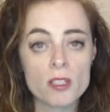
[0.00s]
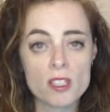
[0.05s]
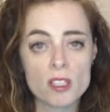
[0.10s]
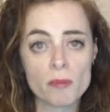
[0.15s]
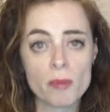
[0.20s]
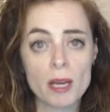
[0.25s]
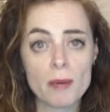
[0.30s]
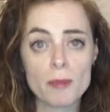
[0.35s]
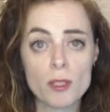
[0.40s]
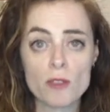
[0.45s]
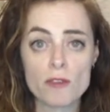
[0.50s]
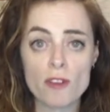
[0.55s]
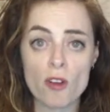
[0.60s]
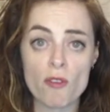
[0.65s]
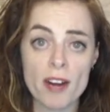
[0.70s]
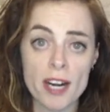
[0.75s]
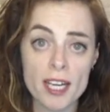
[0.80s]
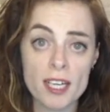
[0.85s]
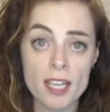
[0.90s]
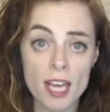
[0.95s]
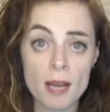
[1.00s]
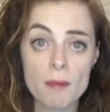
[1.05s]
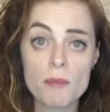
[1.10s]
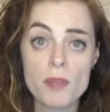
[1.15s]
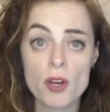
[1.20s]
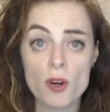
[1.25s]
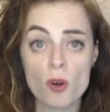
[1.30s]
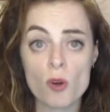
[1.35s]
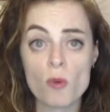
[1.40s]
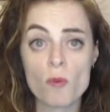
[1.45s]
So maybe you've already named
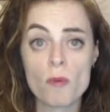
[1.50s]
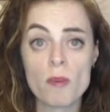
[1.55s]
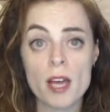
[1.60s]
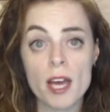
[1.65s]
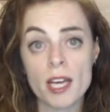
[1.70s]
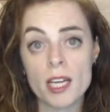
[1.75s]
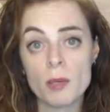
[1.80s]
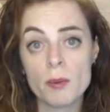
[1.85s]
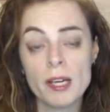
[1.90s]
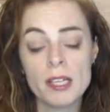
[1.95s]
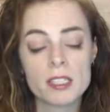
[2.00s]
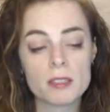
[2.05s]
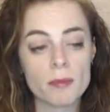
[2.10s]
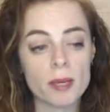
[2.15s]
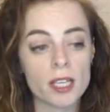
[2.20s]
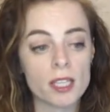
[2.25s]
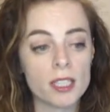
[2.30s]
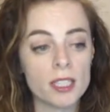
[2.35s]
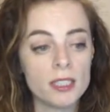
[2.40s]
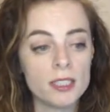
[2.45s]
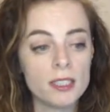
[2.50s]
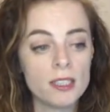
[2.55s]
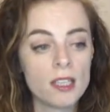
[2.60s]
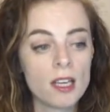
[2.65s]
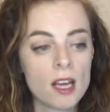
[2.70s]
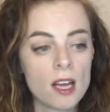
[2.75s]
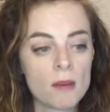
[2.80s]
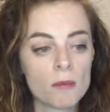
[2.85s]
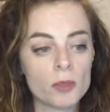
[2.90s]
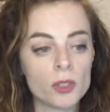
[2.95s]
that home anyway to make it easy,
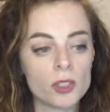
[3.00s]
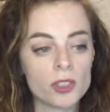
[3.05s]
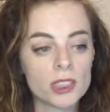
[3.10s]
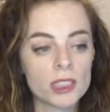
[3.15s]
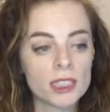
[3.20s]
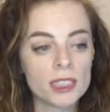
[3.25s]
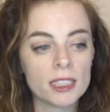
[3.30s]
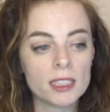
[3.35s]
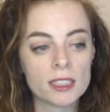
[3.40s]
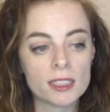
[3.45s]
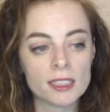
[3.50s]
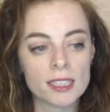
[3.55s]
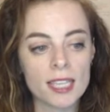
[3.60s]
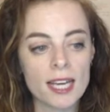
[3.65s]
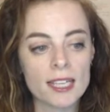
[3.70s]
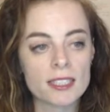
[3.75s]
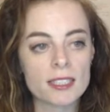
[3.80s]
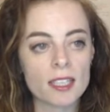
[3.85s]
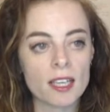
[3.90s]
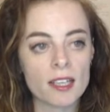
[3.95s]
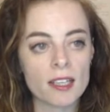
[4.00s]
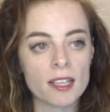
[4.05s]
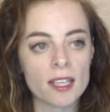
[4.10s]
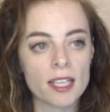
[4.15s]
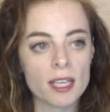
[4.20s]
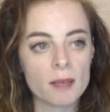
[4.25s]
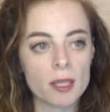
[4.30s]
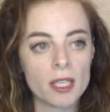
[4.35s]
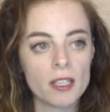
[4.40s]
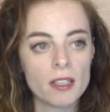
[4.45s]
but you still need to select it like I
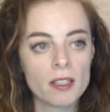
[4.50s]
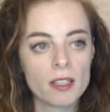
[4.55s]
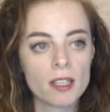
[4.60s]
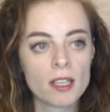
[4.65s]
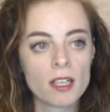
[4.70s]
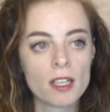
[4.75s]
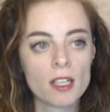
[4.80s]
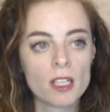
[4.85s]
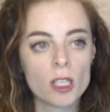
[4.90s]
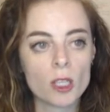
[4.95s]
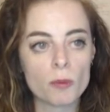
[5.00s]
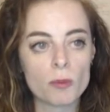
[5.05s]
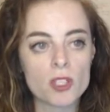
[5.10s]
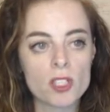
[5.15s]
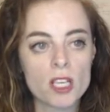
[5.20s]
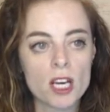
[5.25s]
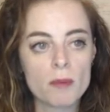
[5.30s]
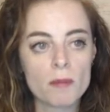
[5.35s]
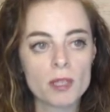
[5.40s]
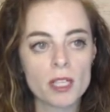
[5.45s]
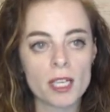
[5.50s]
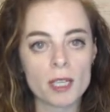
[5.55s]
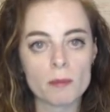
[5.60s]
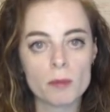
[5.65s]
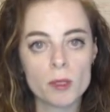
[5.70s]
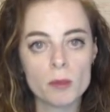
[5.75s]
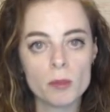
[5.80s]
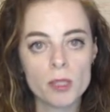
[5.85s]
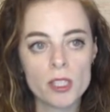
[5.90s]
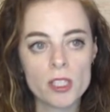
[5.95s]
am here. Up at the top, click
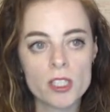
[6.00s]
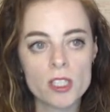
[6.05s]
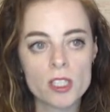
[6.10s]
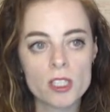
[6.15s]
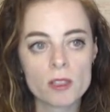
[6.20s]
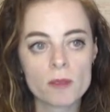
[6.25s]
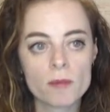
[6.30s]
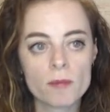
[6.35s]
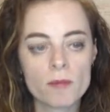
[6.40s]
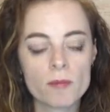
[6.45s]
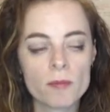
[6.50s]
Publish.